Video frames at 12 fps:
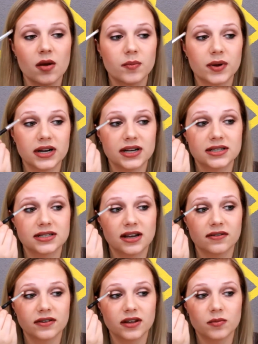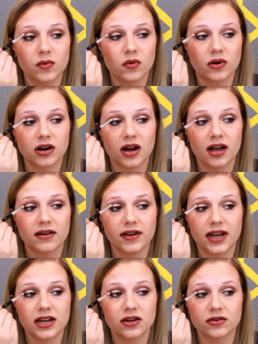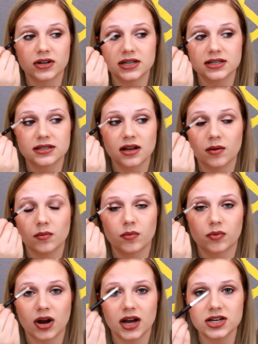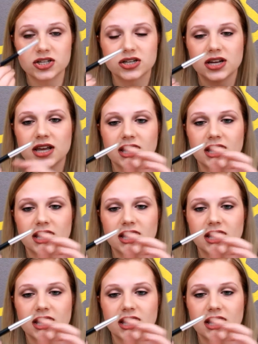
but it is definitely more of a crease brush,